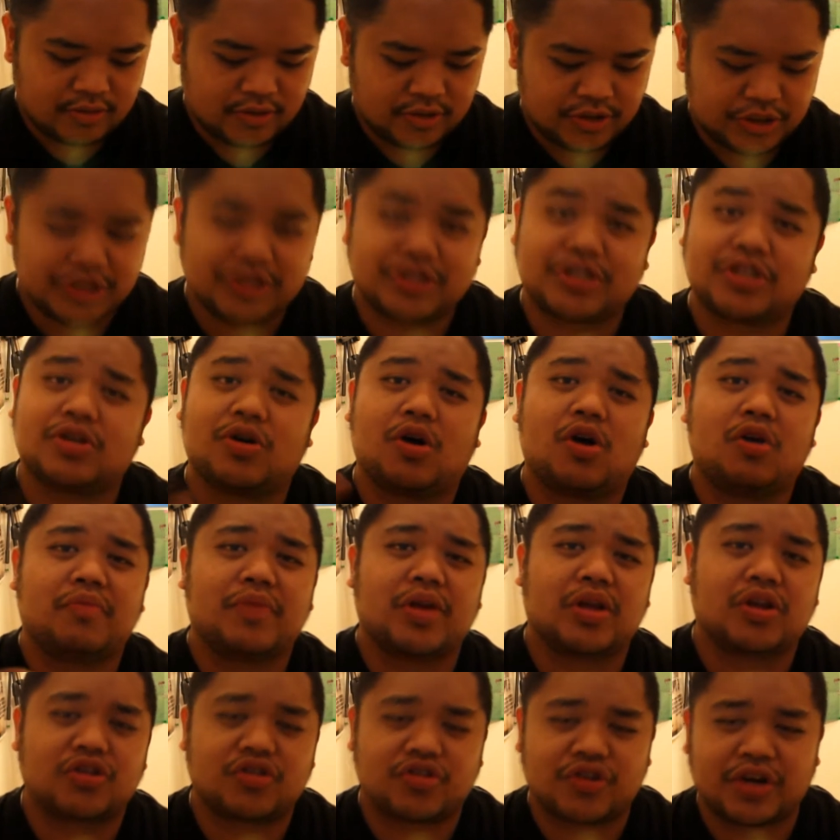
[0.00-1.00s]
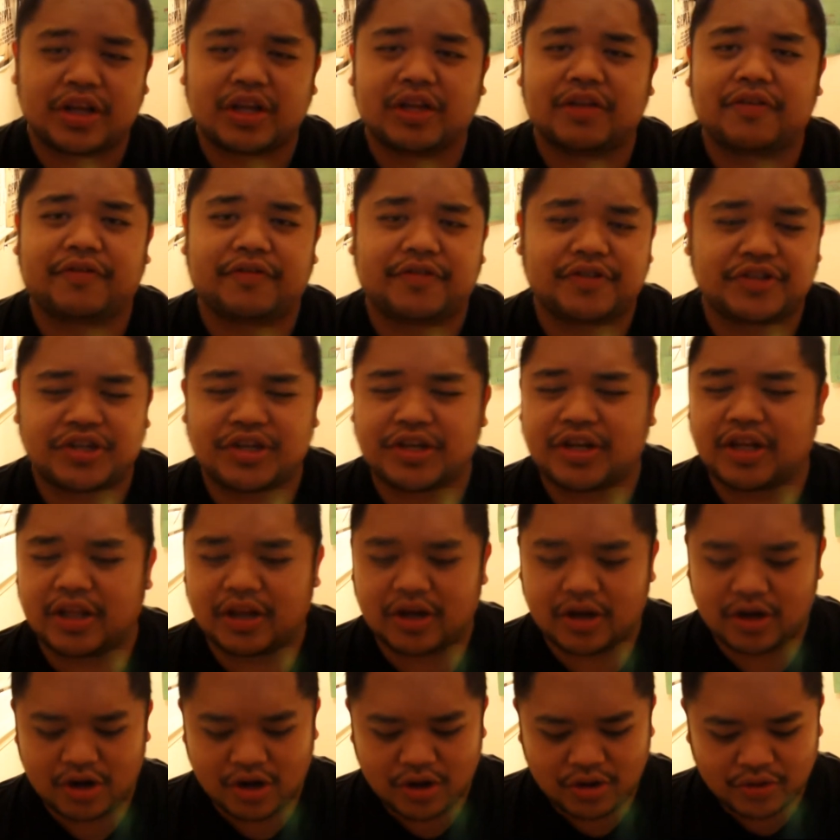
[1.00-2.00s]
She still owe me a drink if she
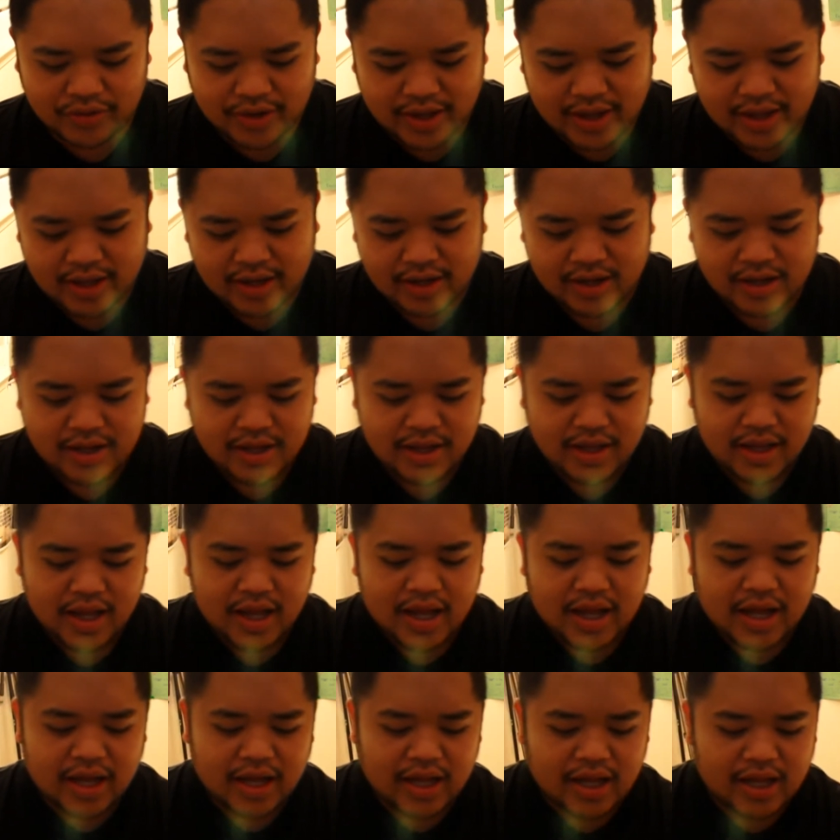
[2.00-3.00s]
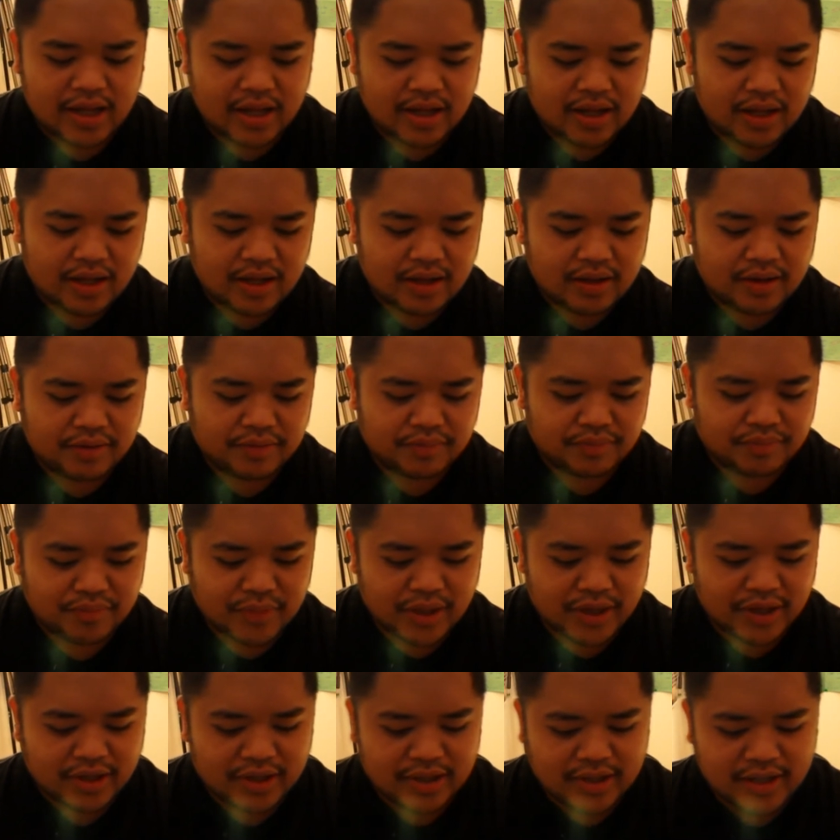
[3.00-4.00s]
didn't know that.
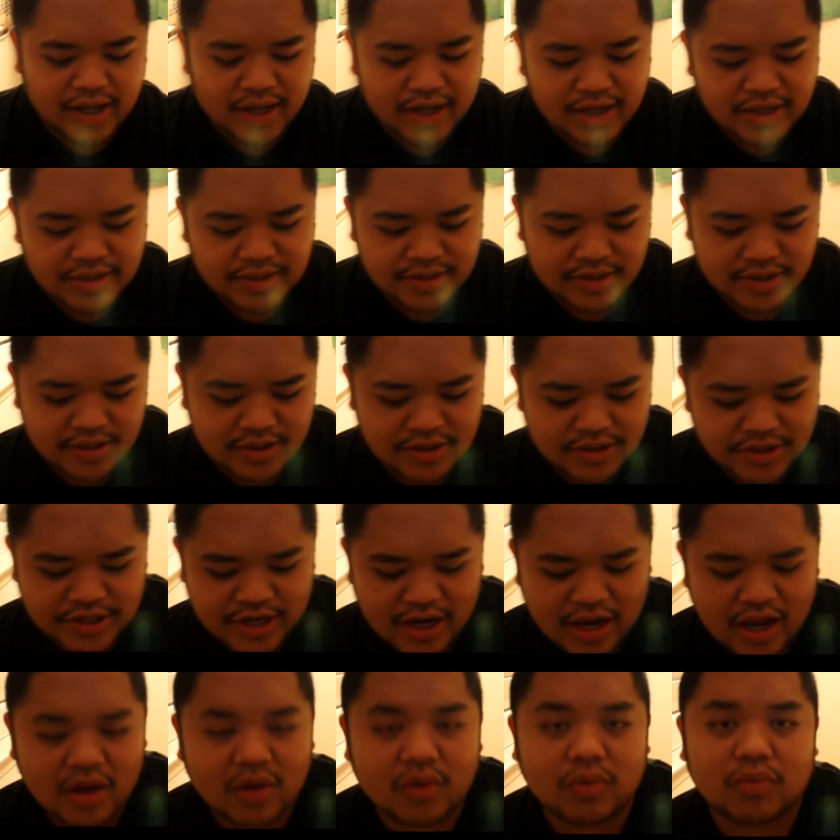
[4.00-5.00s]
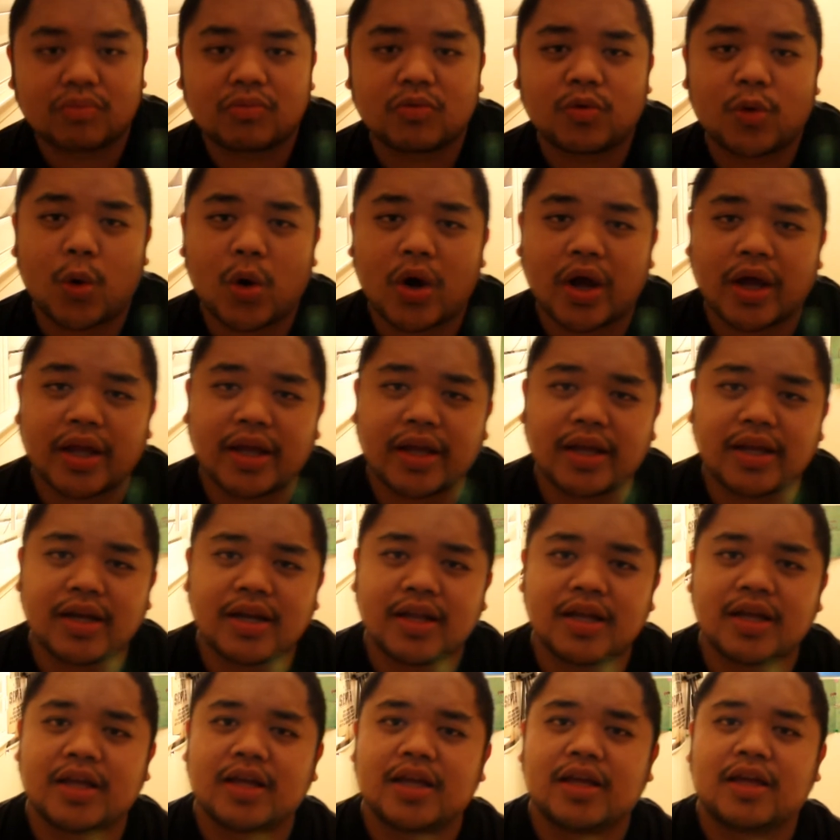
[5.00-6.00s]
My cousin Jan
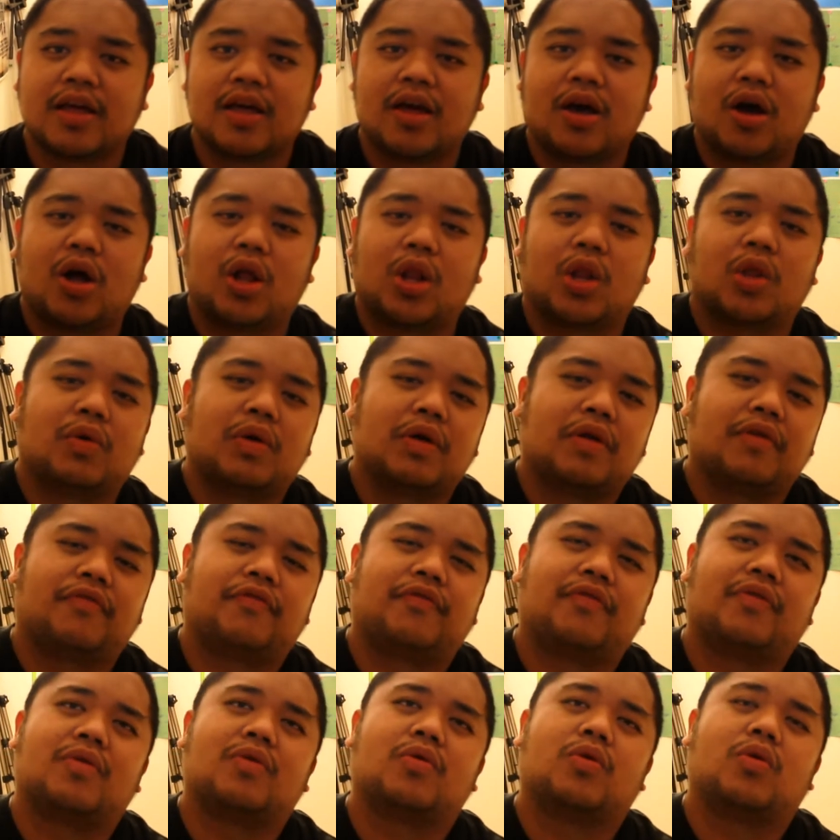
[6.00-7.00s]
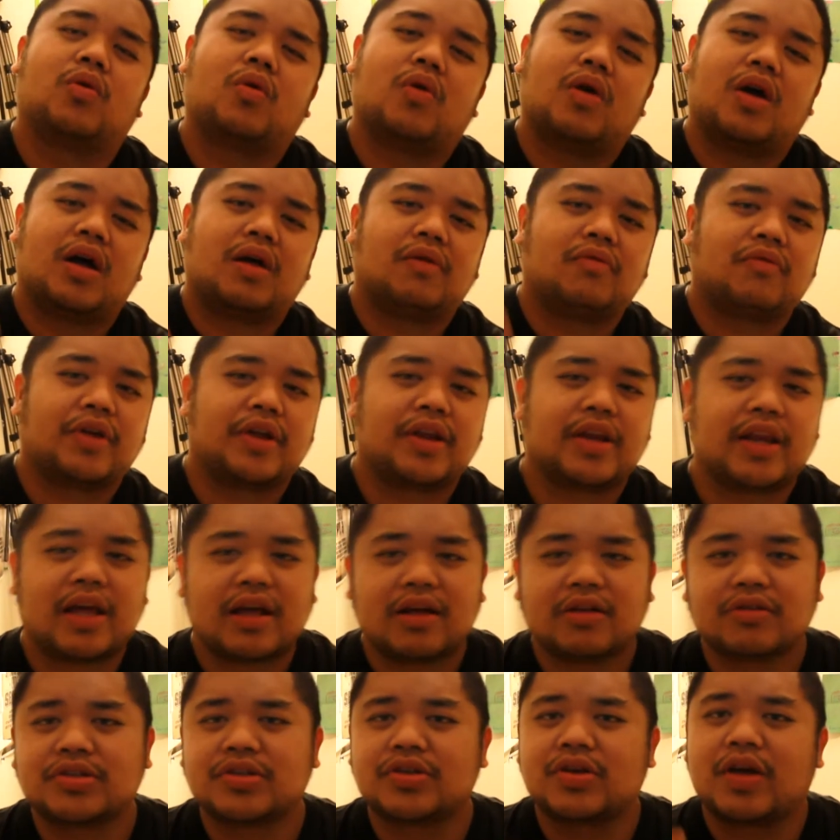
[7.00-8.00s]
Wayne, all the way from Guam right
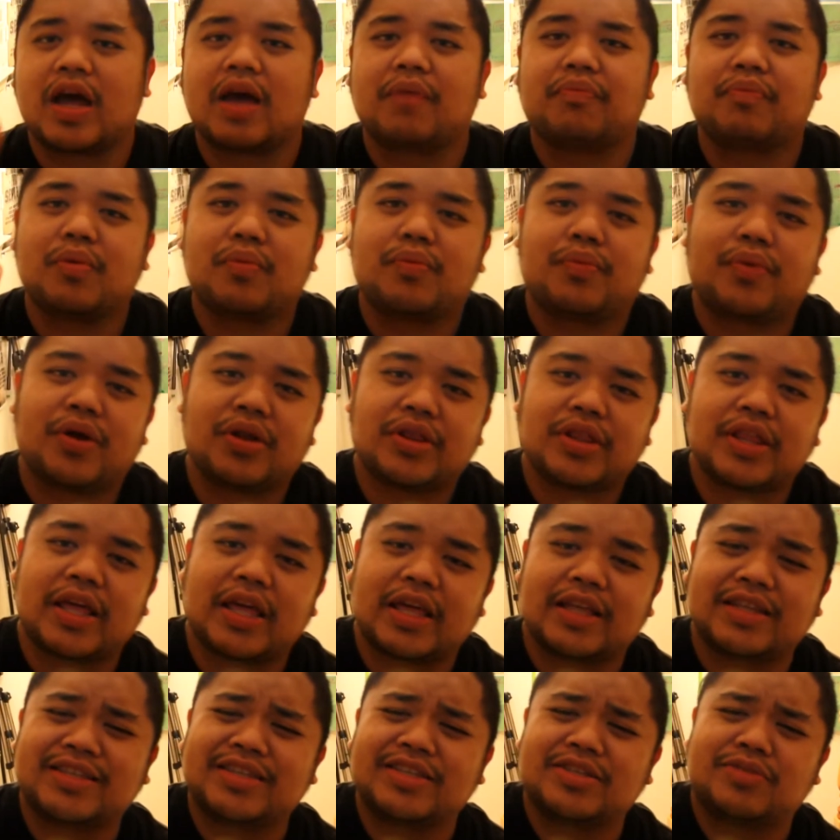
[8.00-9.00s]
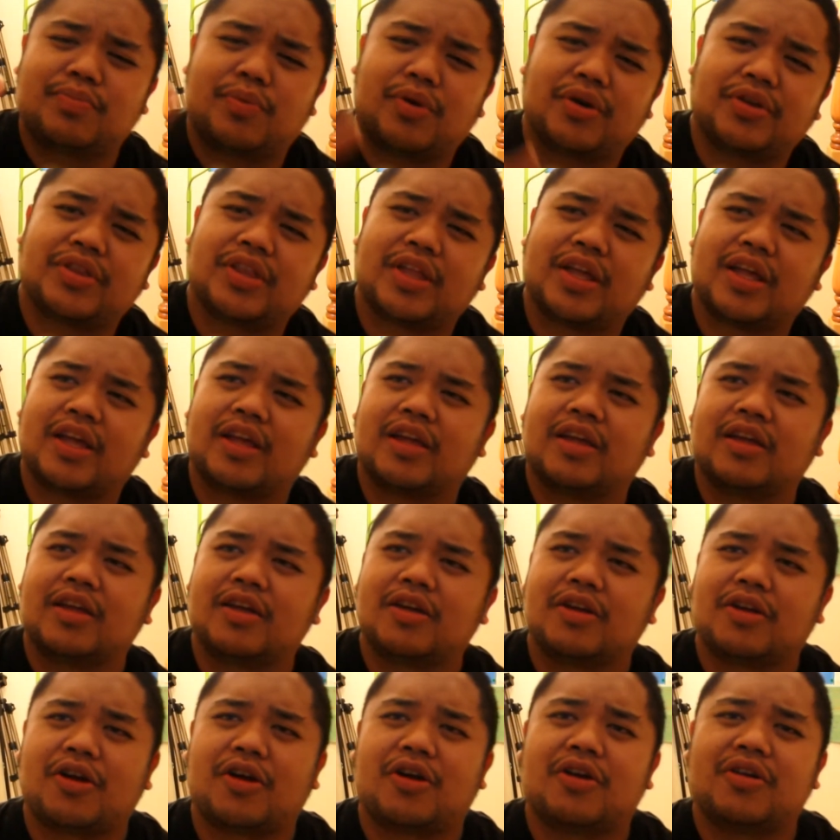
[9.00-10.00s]
now. So happy birthday! It's his birthday
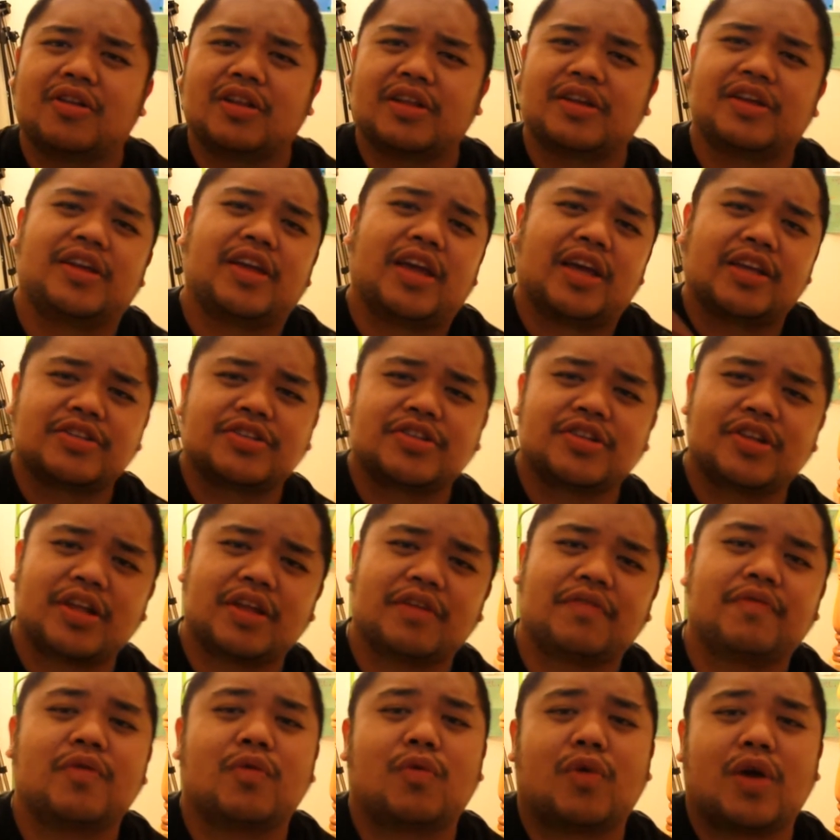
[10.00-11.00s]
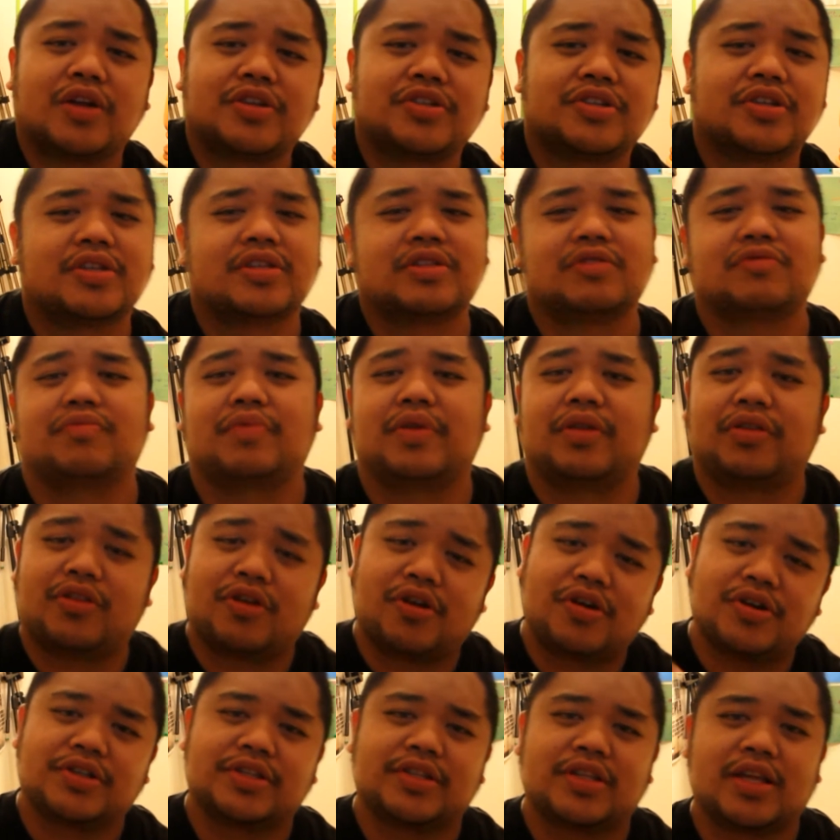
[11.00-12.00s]
currently. Yesterday, if you watch this, it'll be
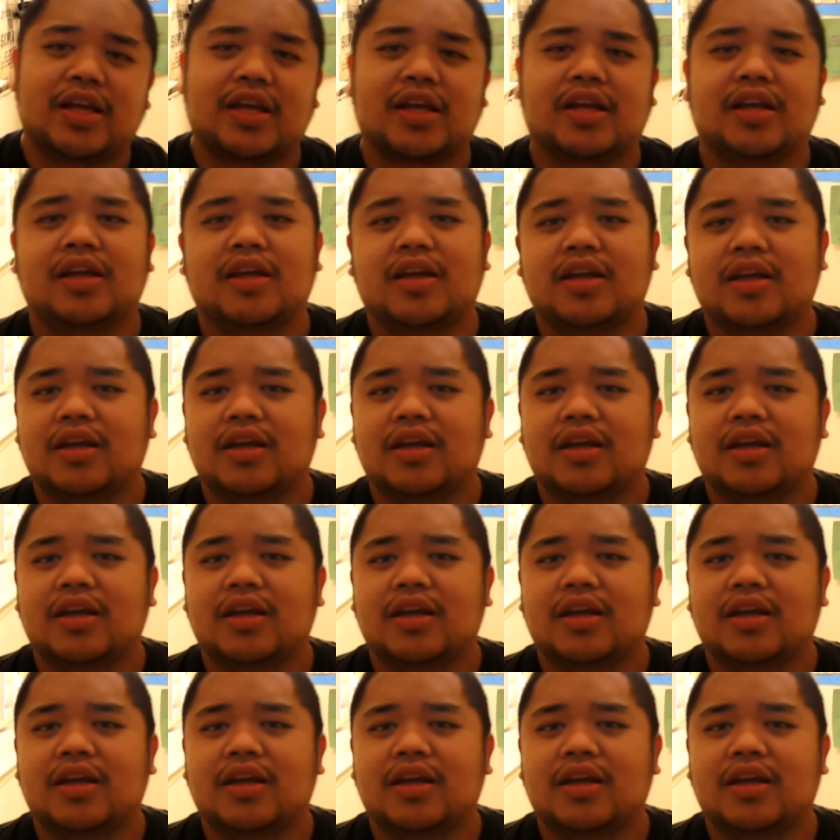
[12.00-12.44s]
Thursday.